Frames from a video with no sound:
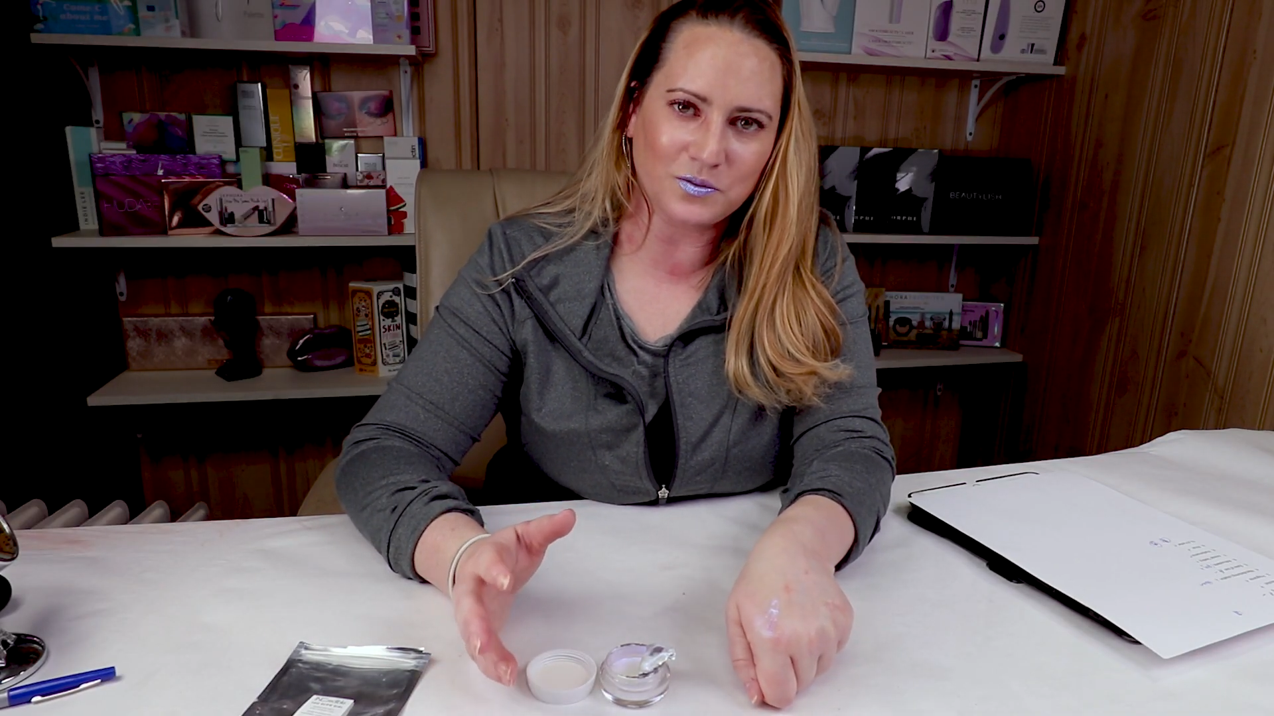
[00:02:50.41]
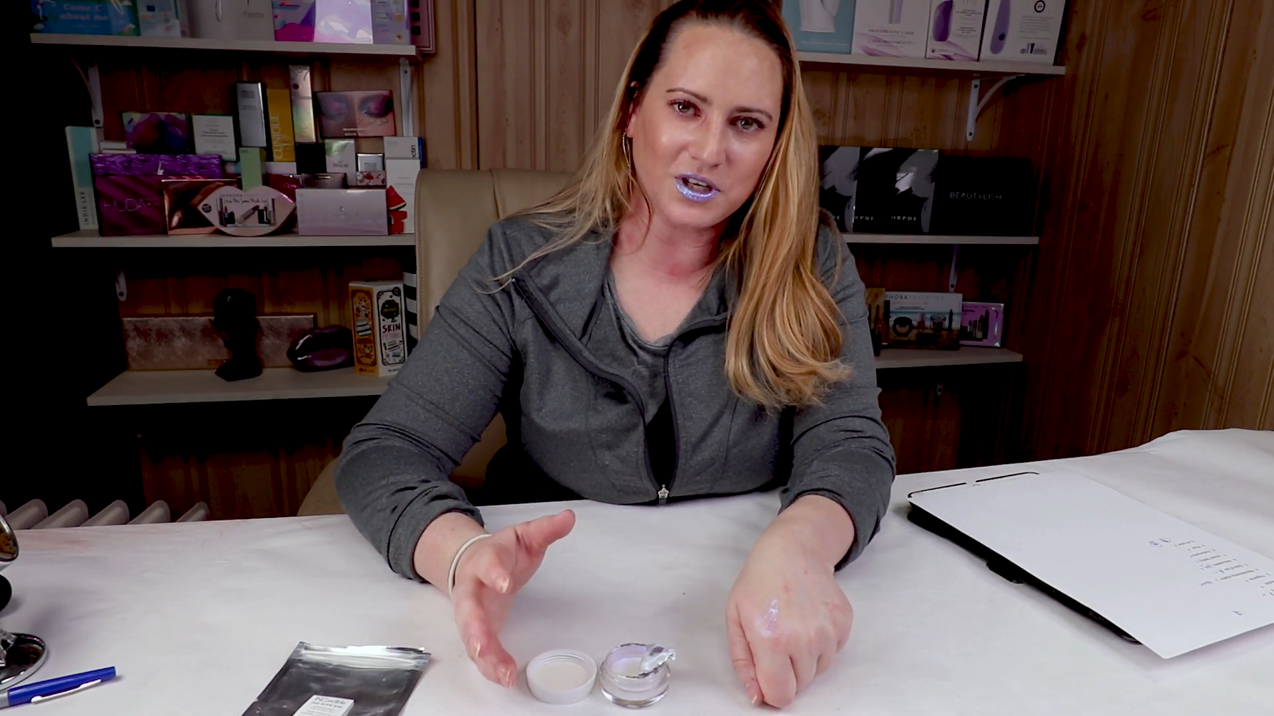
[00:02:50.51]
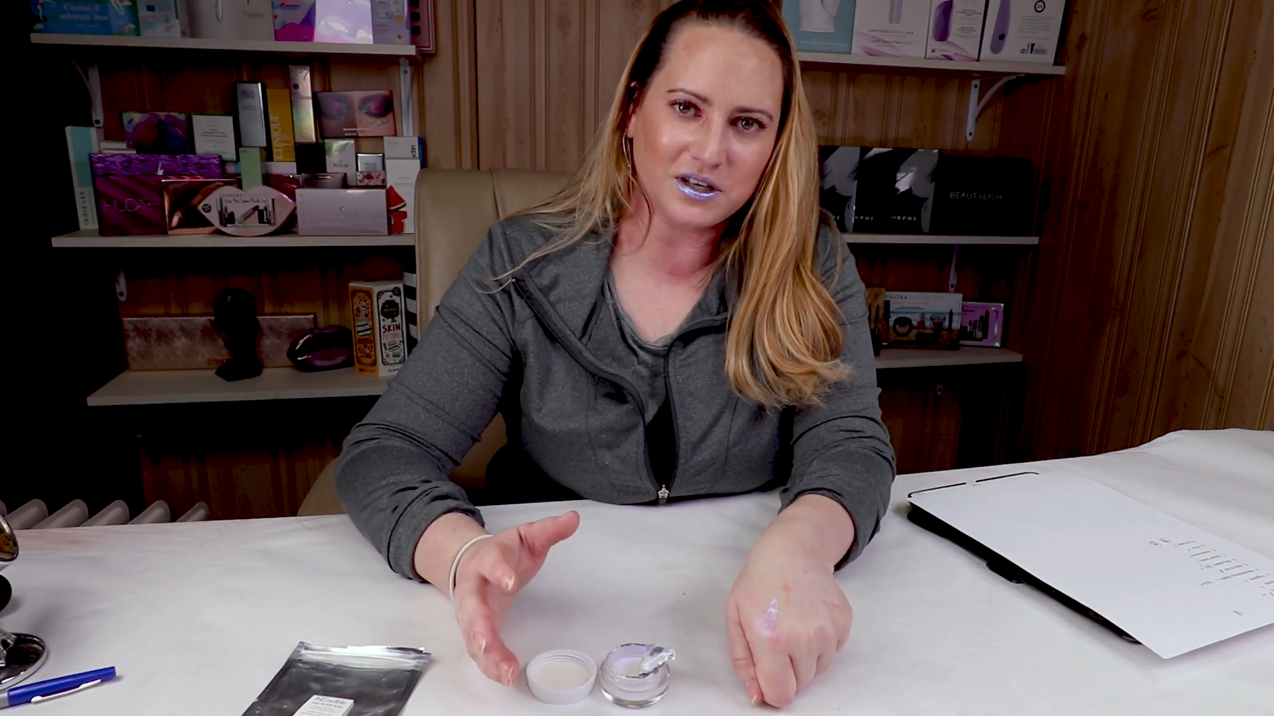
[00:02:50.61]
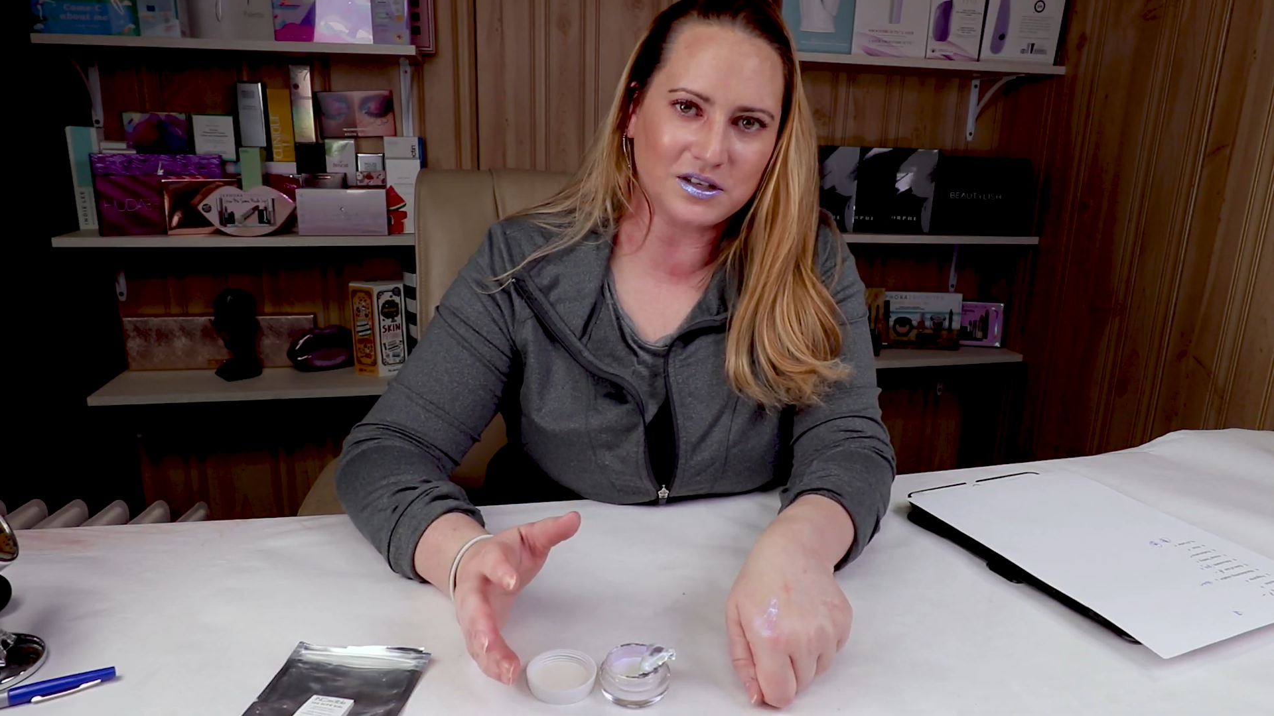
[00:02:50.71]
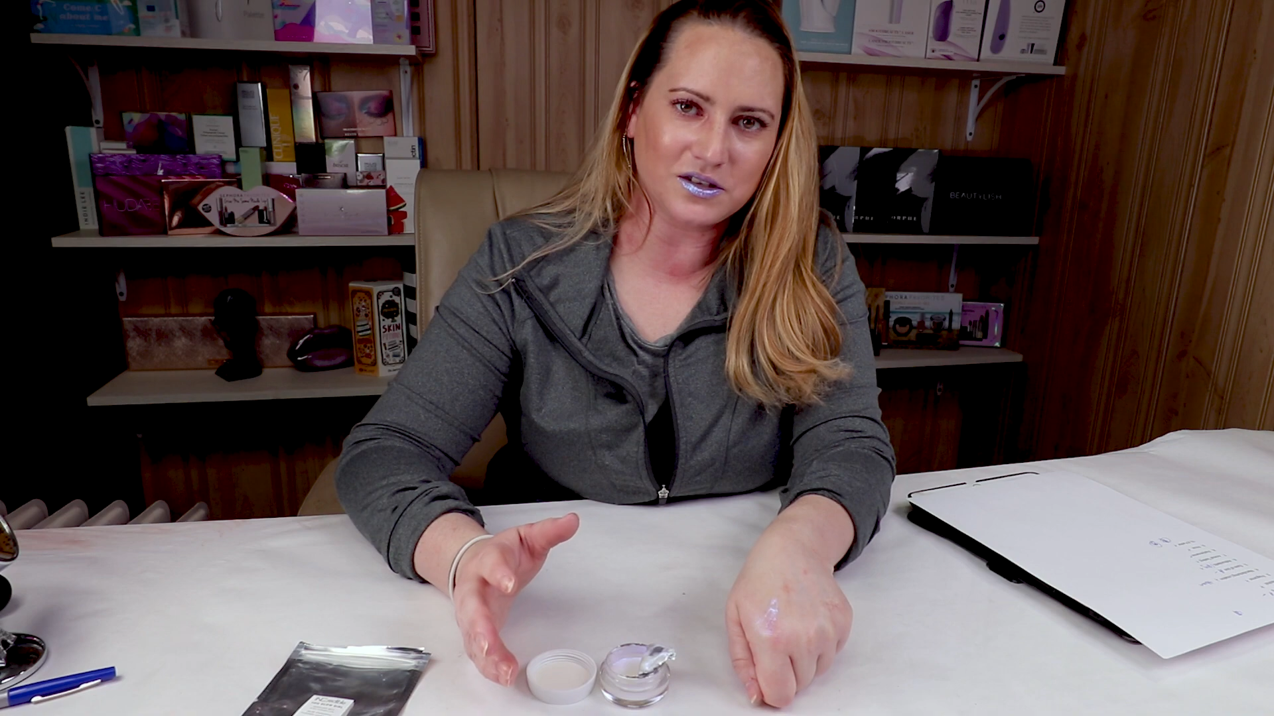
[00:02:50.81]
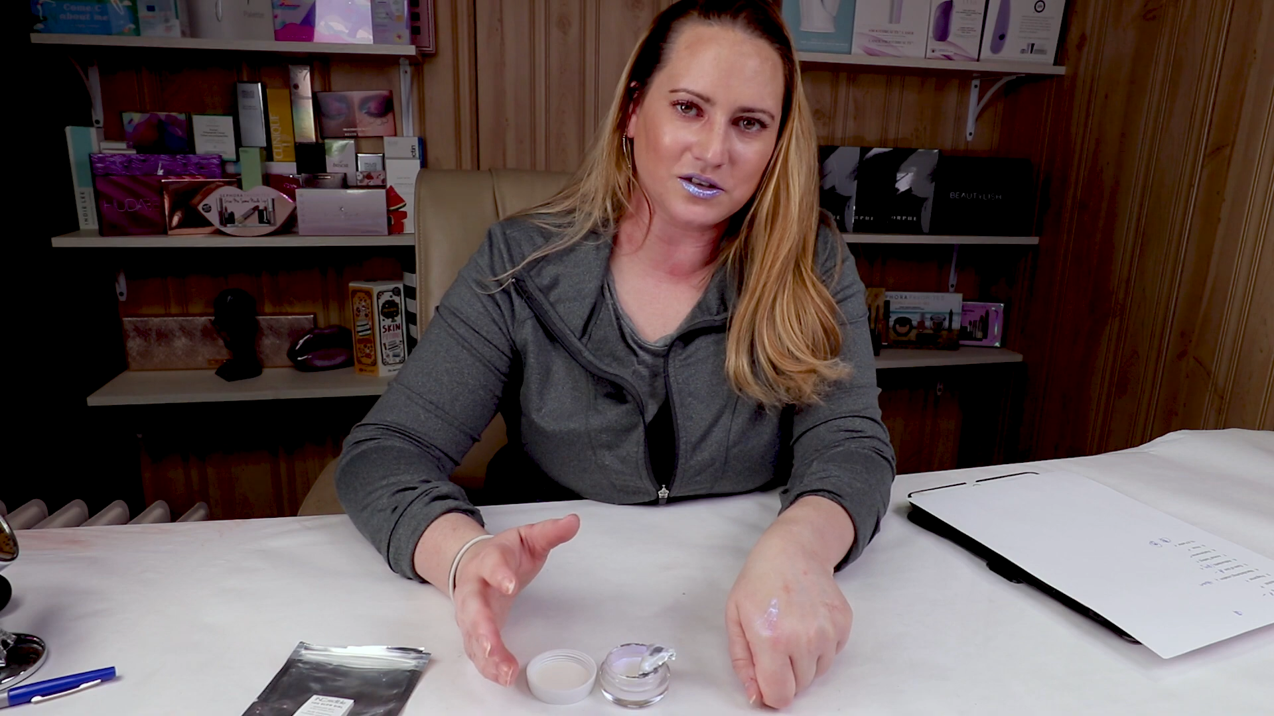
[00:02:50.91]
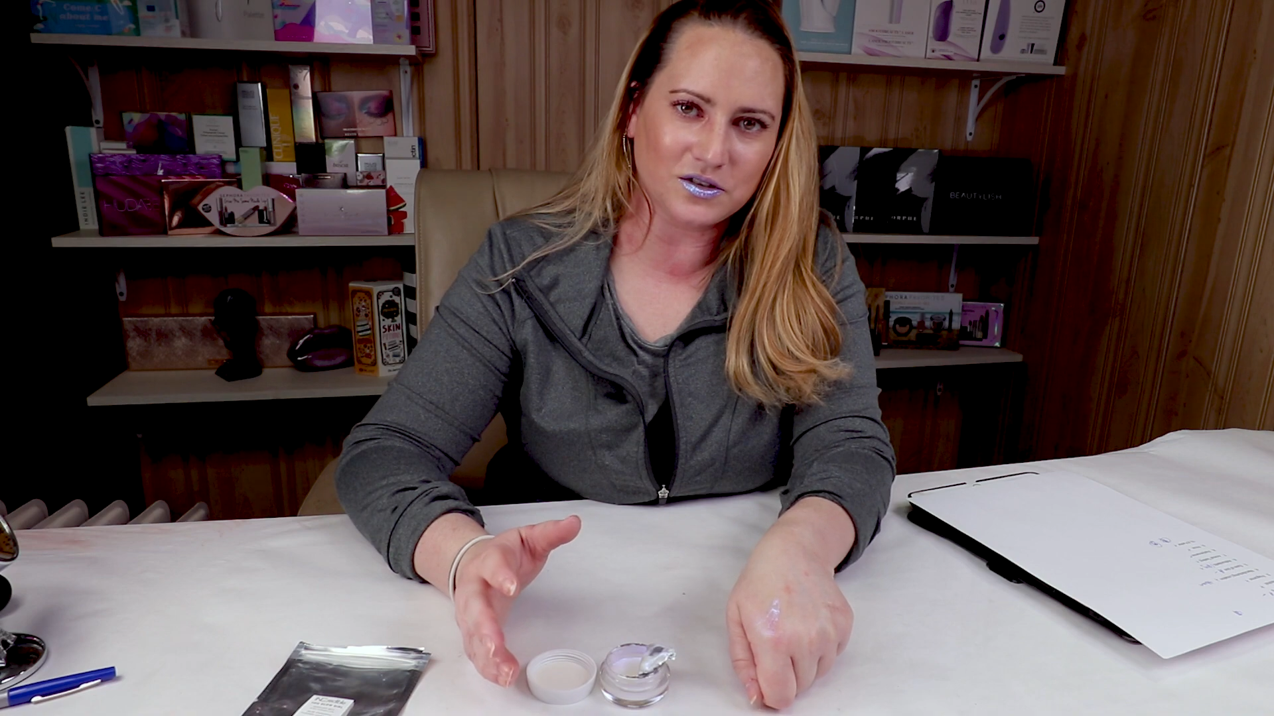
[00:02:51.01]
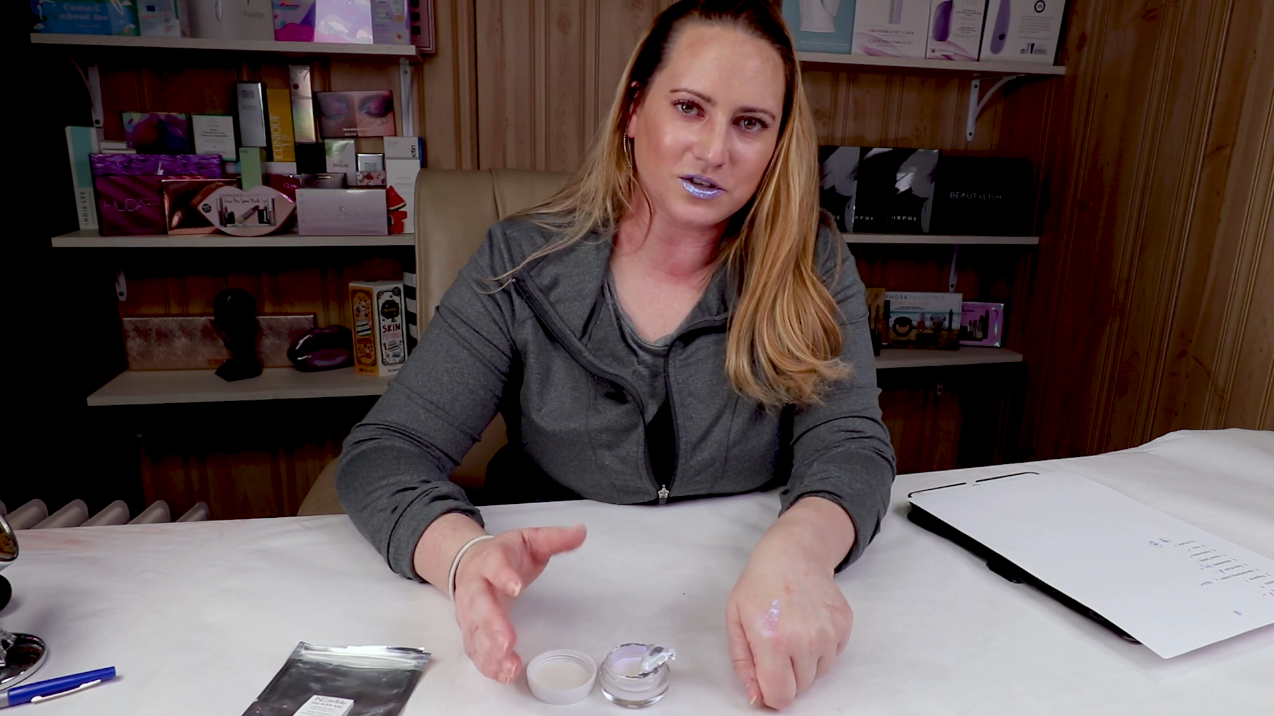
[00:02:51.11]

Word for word: it would be easier